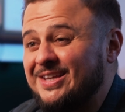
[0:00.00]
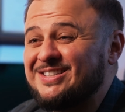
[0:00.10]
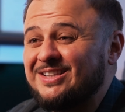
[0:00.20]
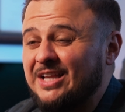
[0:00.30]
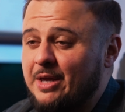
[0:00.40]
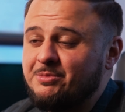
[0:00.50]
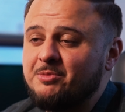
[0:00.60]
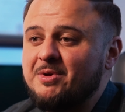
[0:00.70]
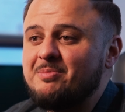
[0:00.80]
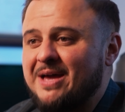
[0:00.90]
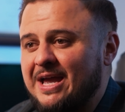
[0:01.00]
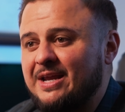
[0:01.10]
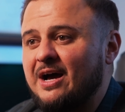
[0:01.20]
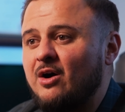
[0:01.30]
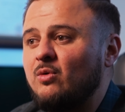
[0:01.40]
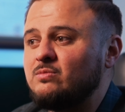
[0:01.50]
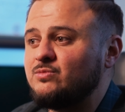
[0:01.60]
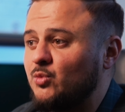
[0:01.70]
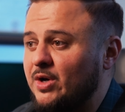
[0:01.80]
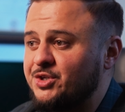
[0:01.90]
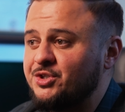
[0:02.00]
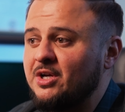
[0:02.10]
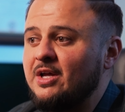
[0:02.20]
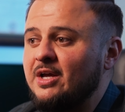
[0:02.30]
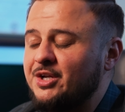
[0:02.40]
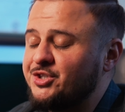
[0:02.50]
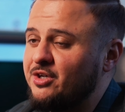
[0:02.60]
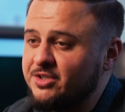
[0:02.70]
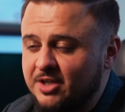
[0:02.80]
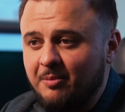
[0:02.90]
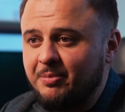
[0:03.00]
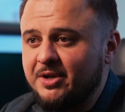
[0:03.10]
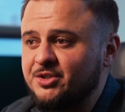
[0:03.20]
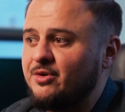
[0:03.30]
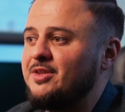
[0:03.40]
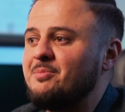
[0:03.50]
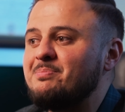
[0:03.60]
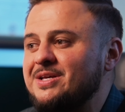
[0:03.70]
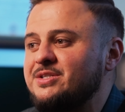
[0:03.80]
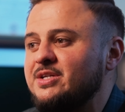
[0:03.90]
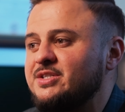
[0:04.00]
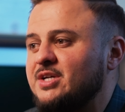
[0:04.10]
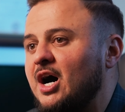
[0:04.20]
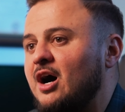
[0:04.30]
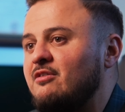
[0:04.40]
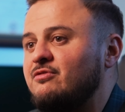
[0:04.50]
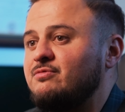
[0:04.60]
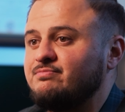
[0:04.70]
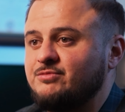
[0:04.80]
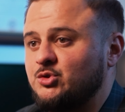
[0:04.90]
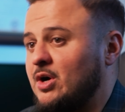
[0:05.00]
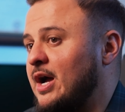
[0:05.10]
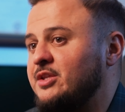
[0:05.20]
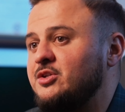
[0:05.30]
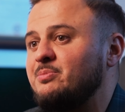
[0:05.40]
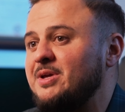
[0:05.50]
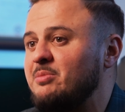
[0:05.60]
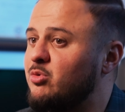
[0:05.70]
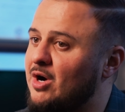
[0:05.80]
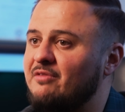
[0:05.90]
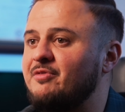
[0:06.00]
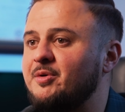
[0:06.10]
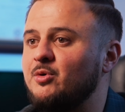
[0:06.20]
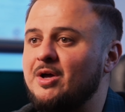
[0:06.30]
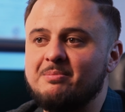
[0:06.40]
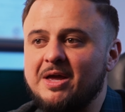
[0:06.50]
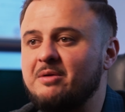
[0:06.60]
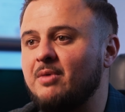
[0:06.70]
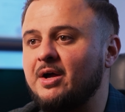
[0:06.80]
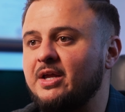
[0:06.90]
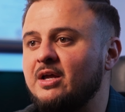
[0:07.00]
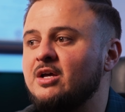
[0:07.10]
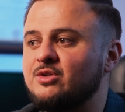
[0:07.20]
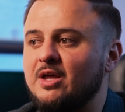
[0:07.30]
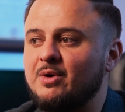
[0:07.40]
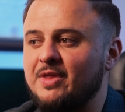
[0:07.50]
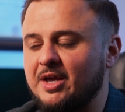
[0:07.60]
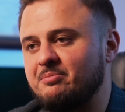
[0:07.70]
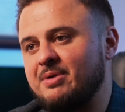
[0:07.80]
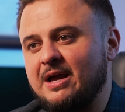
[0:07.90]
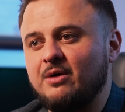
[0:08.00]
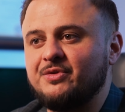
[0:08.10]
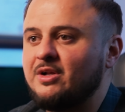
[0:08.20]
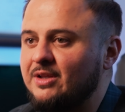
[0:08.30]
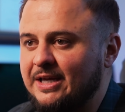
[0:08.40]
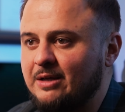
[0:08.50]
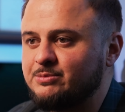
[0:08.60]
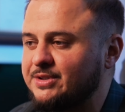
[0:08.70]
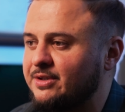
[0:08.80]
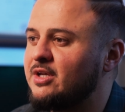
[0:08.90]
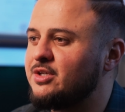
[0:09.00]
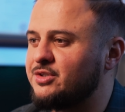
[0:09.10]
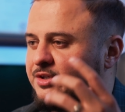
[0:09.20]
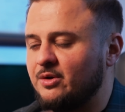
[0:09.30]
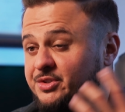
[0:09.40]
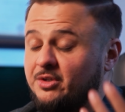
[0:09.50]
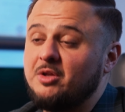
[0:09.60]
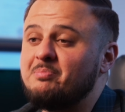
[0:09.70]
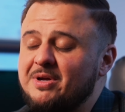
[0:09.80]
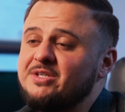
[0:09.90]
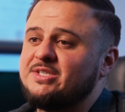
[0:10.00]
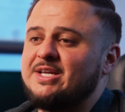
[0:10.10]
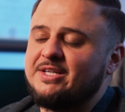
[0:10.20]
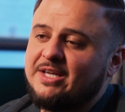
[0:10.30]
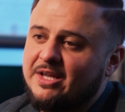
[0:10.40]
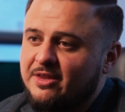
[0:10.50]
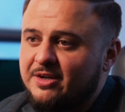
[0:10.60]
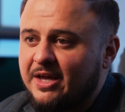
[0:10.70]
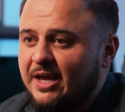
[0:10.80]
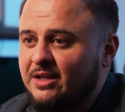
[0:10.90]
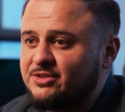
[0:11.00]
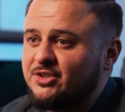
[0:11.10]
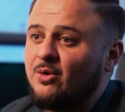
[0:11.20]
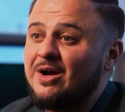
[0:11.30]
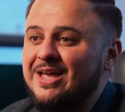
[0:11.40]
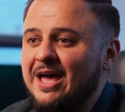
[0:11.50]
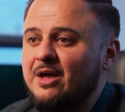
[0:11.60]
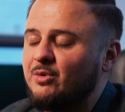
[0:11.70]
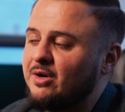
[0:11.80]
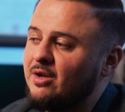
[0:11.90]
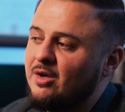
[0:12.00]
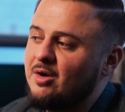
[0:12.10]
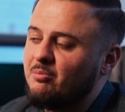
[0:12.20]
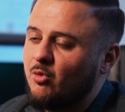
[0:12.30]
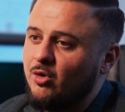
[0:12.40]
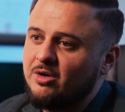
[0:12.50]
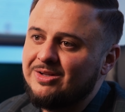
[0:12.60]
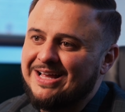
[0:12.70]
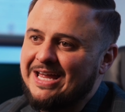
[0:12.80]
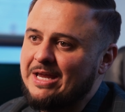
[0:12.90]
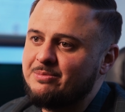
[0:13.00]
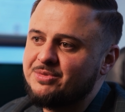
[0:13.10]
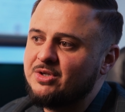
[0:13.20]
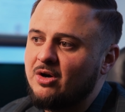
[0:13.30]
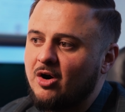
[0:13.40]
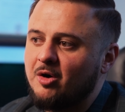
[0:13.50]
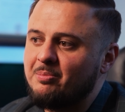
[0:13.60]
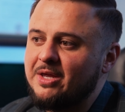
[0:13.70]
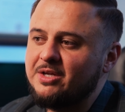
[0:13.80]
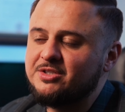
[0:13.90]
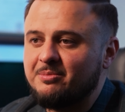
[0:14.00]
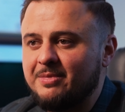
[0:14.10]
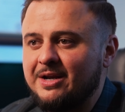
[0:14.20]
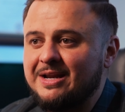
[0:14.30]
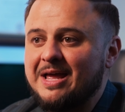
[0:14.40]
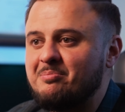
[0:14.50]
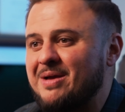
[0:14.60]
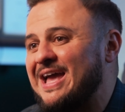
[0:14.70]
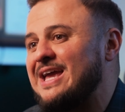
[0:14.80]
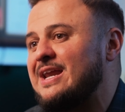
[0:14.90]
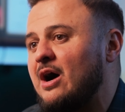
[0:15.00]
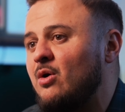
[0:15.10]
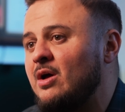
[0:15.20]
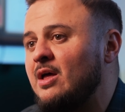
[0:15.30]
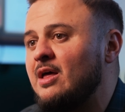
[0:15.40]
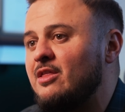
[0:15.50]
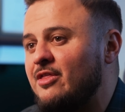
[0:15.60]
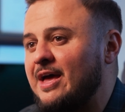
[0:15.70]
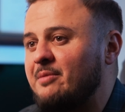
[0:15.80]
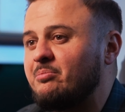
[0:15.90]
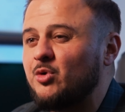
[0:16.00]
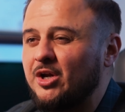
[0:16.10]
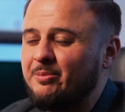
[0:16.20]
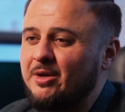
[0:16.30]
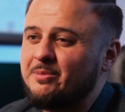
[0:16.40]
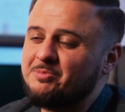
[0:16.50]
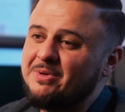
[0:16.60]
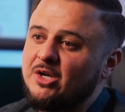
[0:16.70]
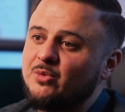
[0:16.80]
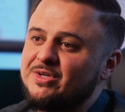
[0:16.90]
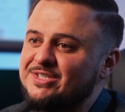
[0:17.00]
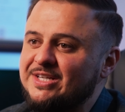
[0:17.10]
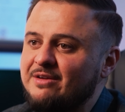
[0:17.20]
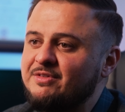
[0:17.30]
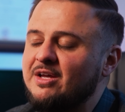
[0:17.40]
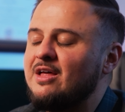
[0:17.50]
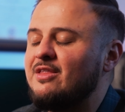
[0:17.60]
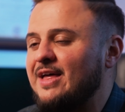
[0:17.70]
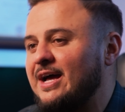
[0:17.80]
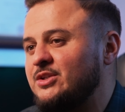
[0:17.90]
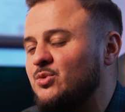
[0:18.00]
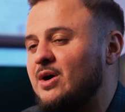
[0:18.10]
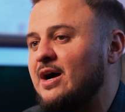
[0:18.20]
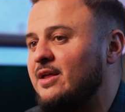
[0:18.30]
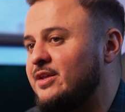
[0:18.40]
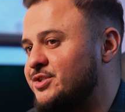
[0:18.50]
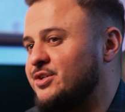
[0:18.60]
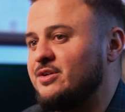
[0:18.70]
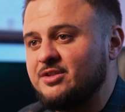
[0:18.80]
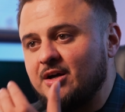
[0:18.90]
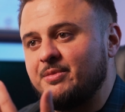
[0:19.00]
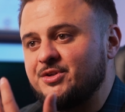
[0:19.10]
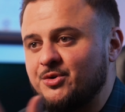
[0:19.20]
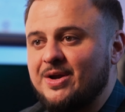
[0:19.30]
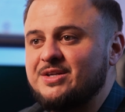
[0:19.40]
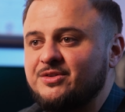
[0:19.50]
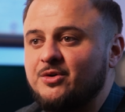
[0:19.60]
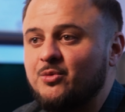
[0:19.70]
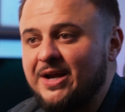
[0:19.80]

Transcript: these claims to be paid out which insurance companies are in the business of trying to be profitable and make money so that way they can pay out the claims and you know still a business at the end of the day and so again when more claims are being submitted and paid out than premium is being received that's why the insurance companies are raising their